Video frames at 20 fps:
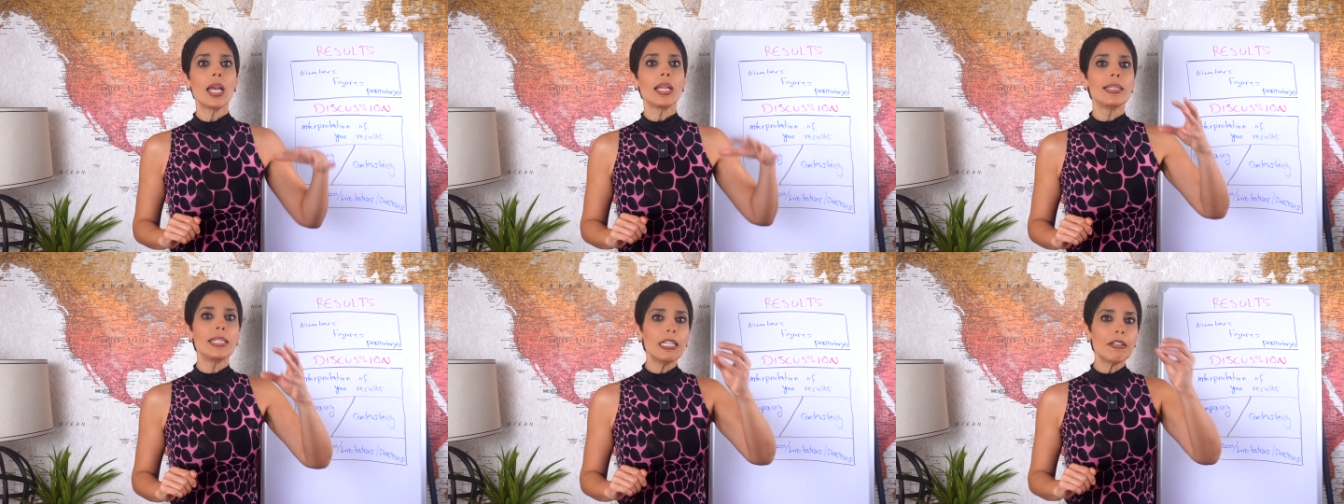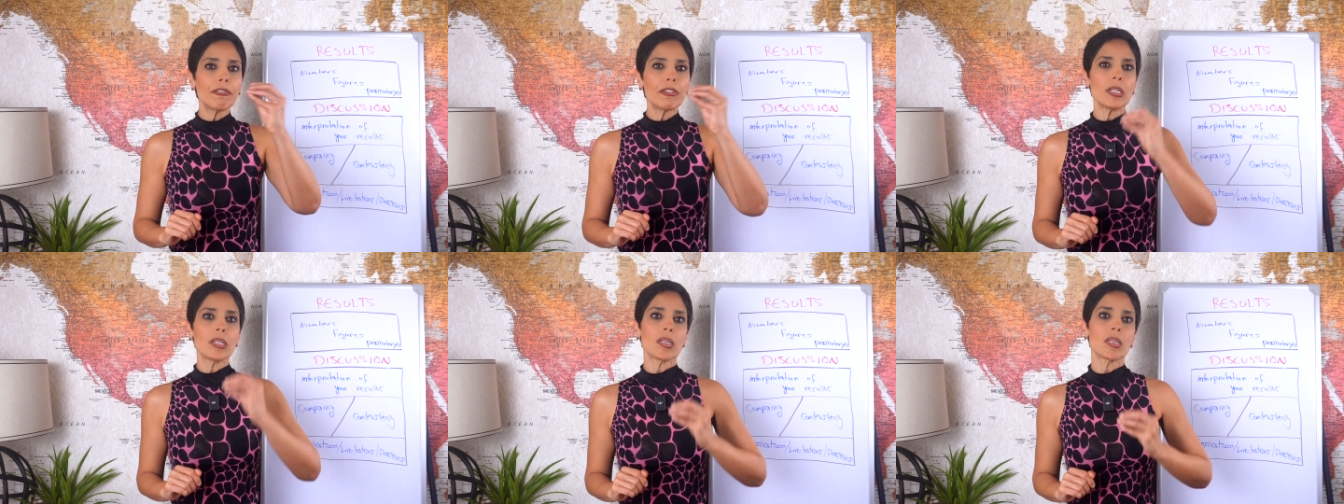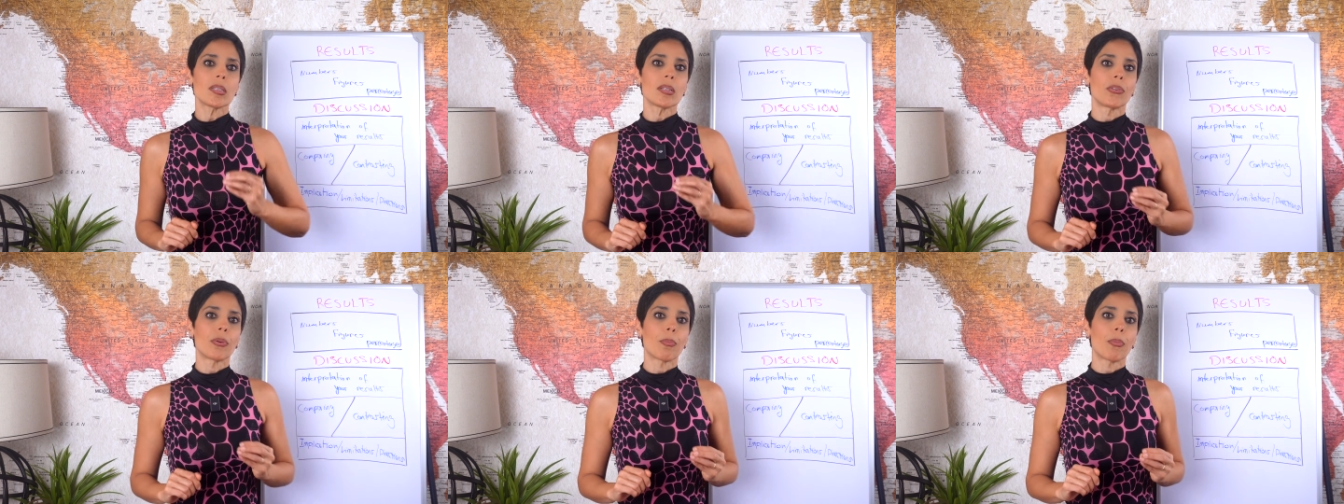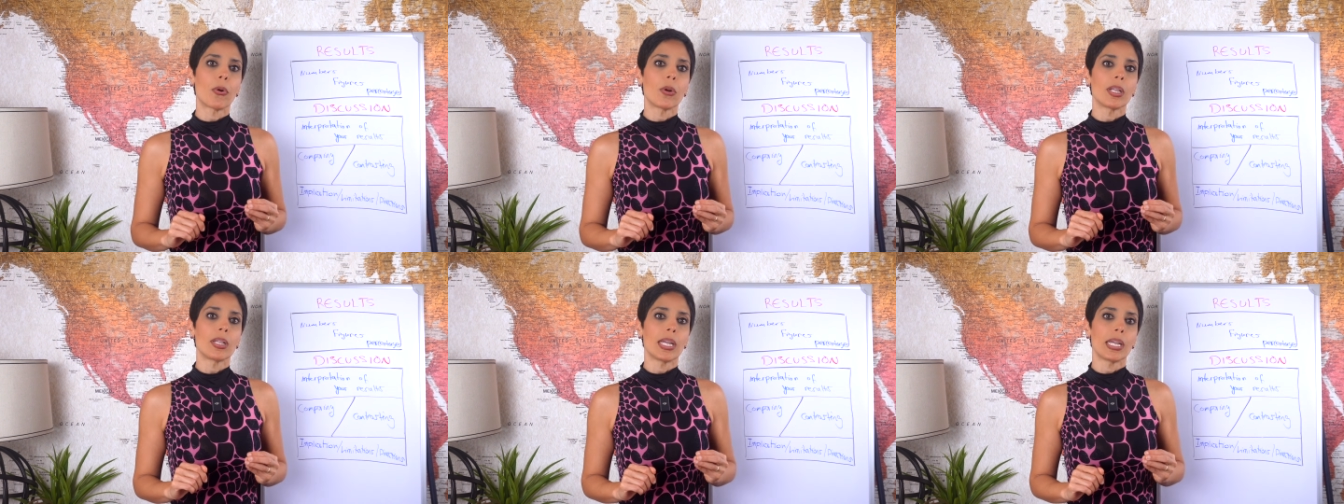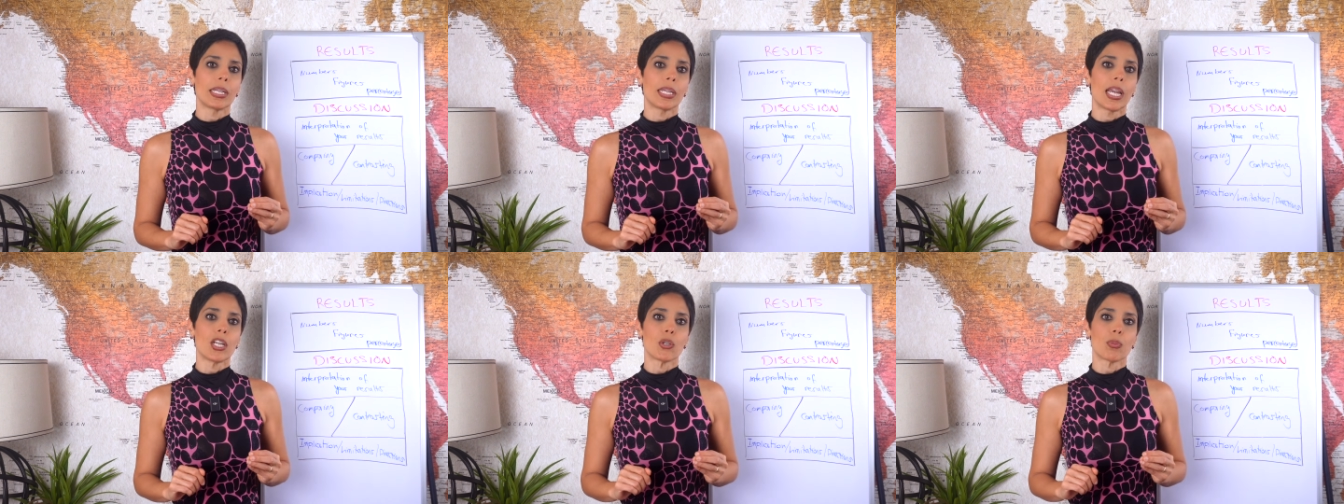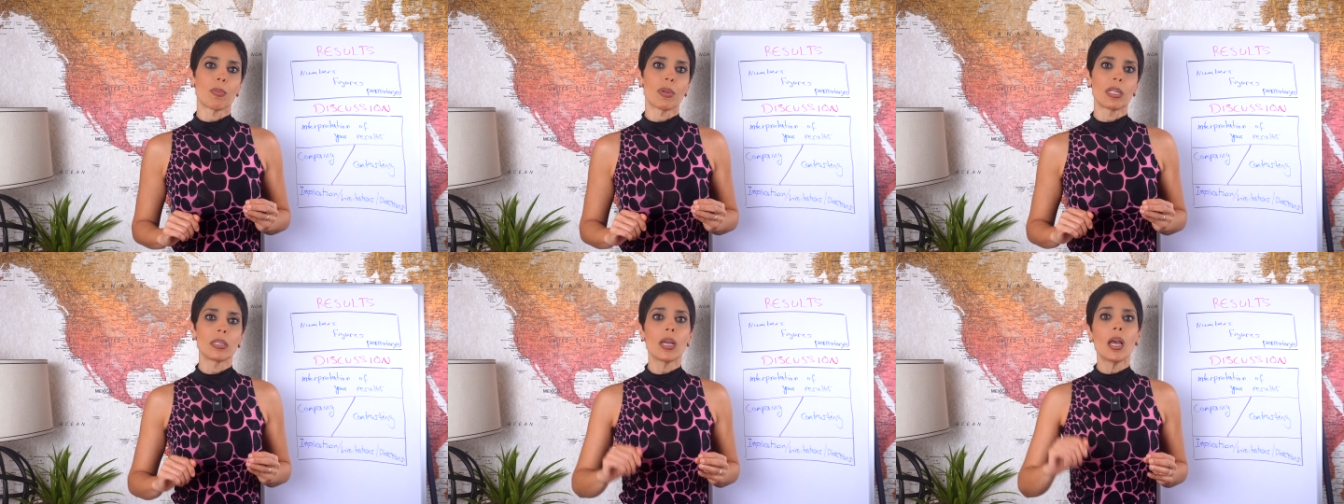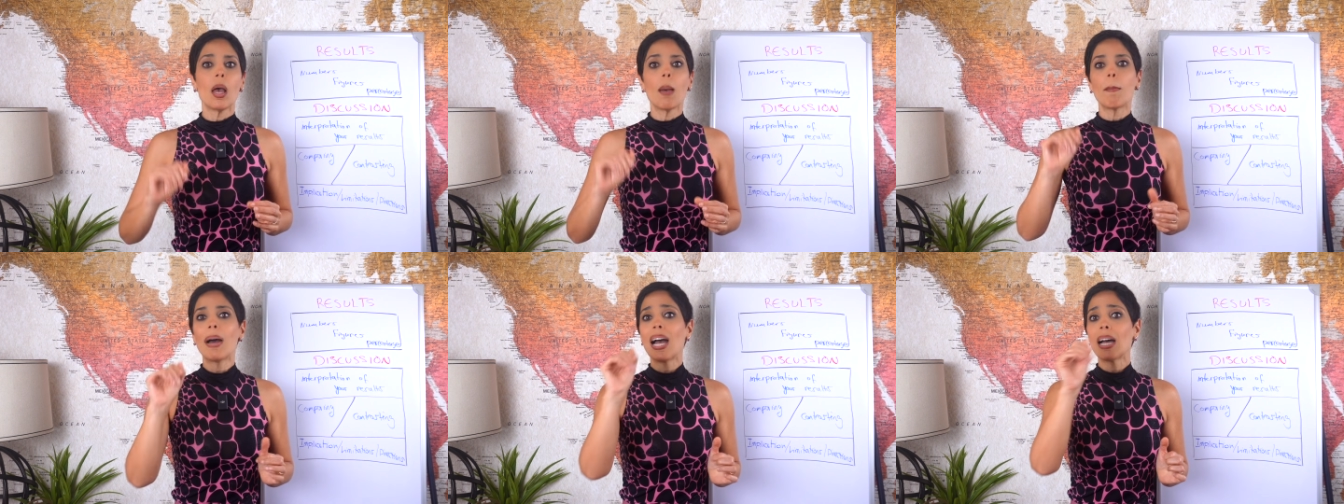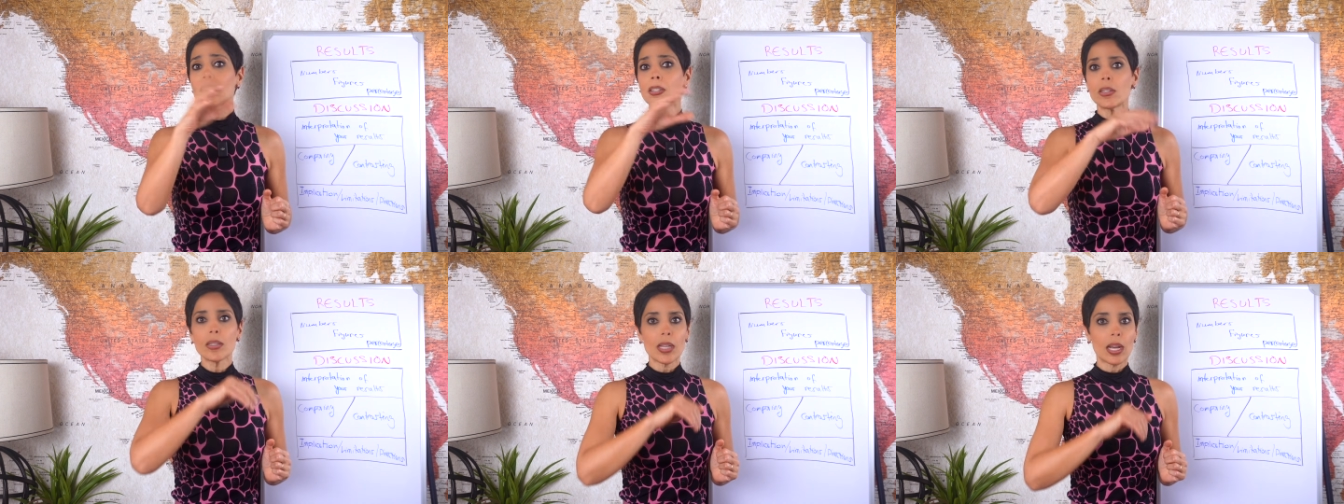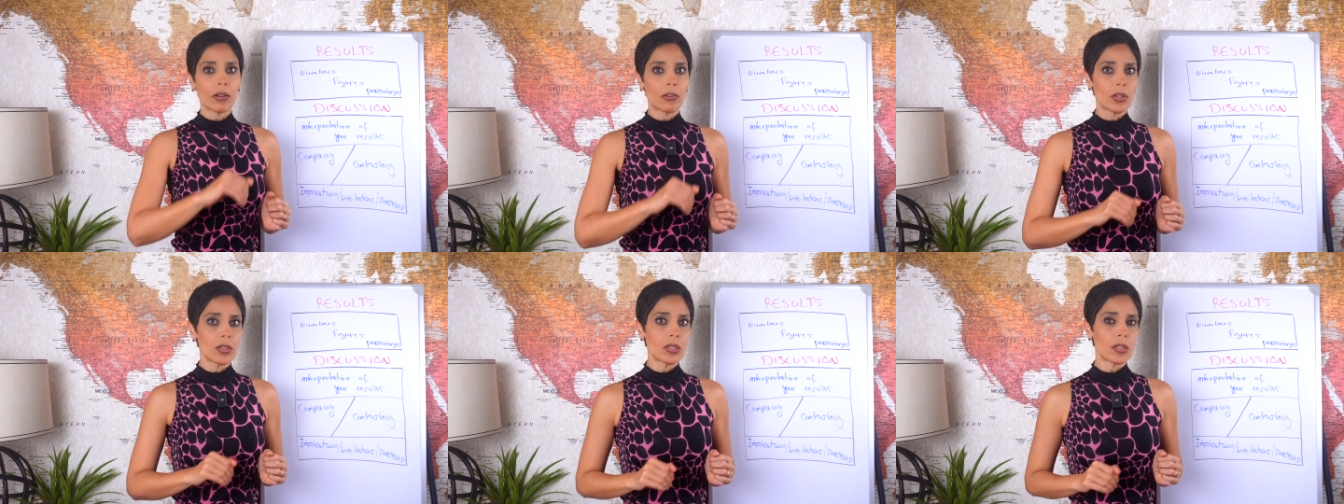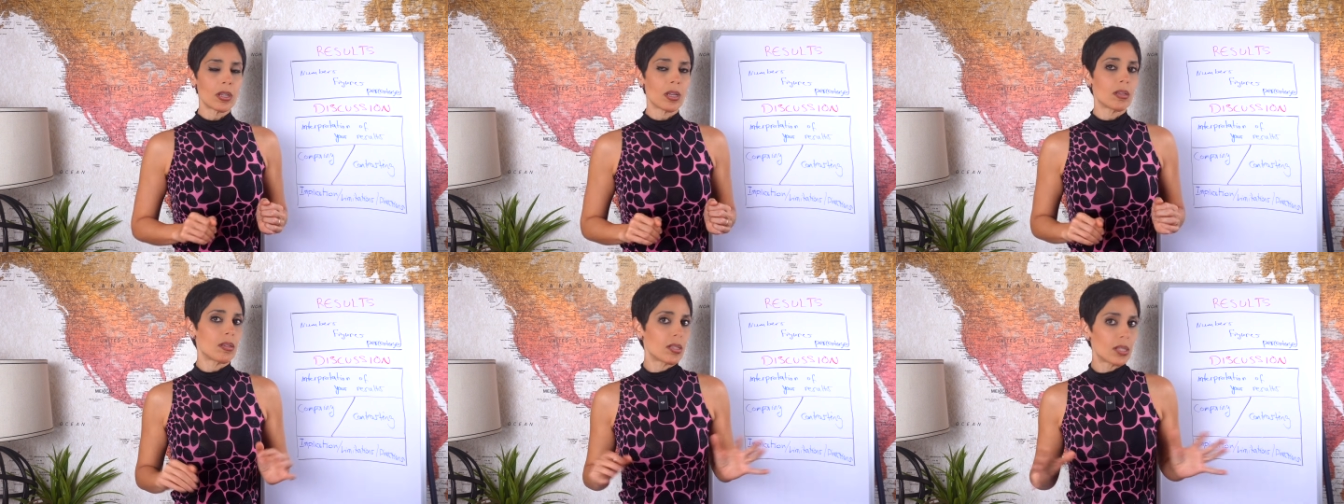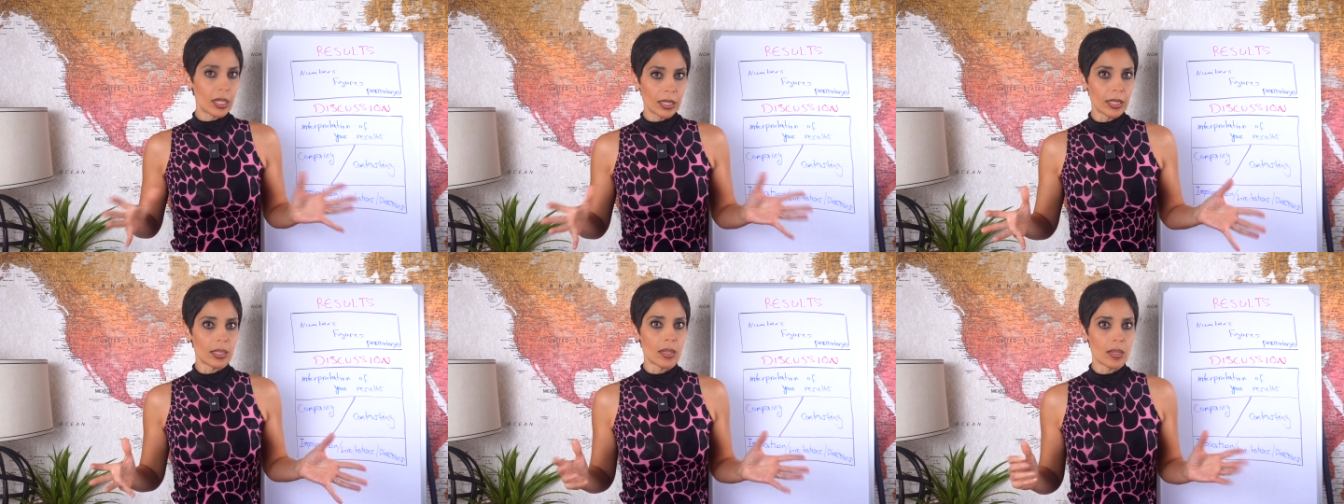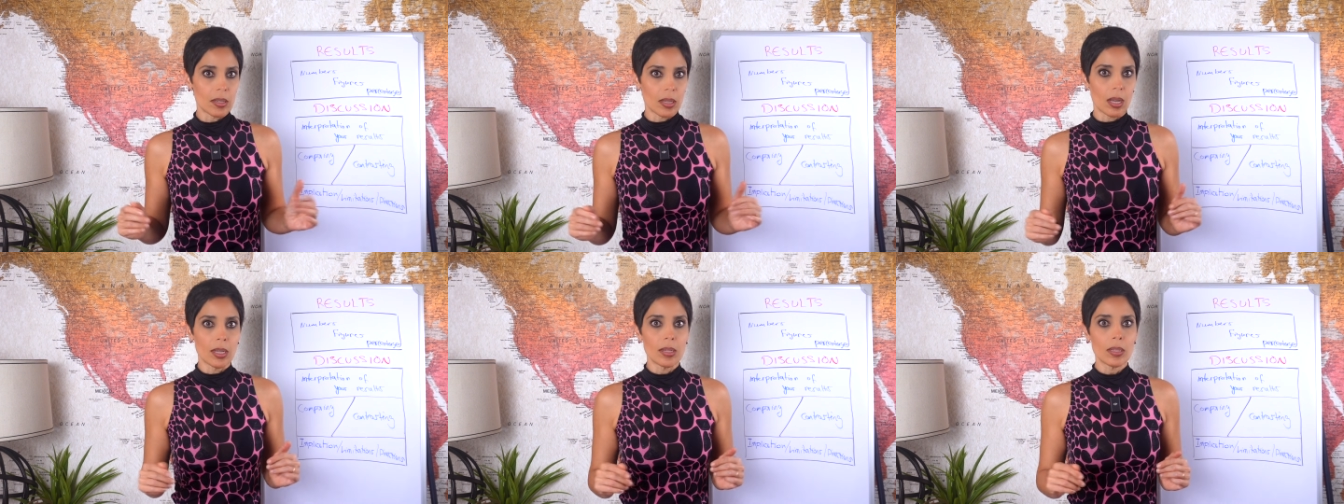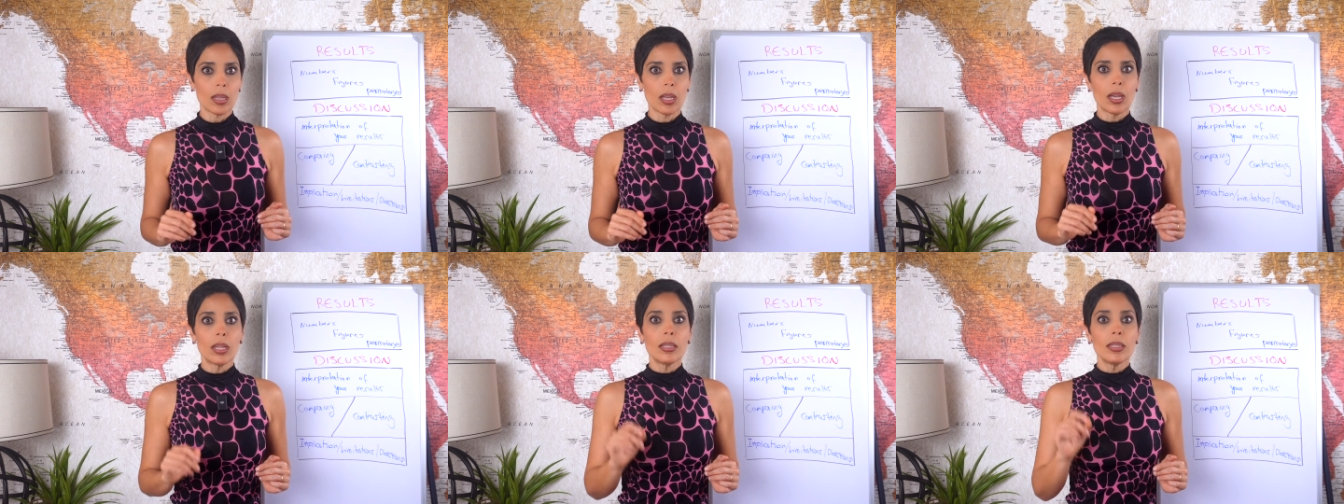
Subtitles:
differences in reported engagement, patterns across study designs.